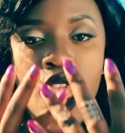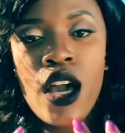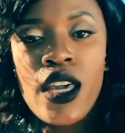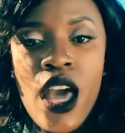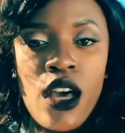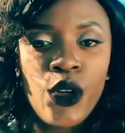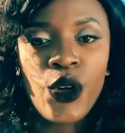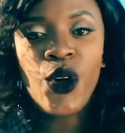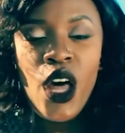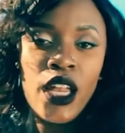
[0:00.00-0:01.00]
face
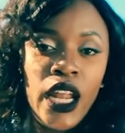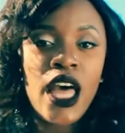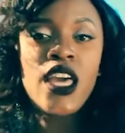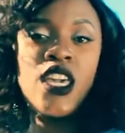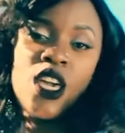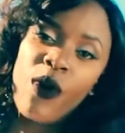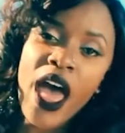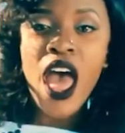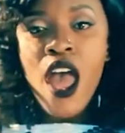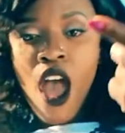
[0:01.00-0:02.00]
as a
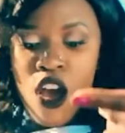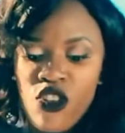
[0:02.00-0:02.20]
musician?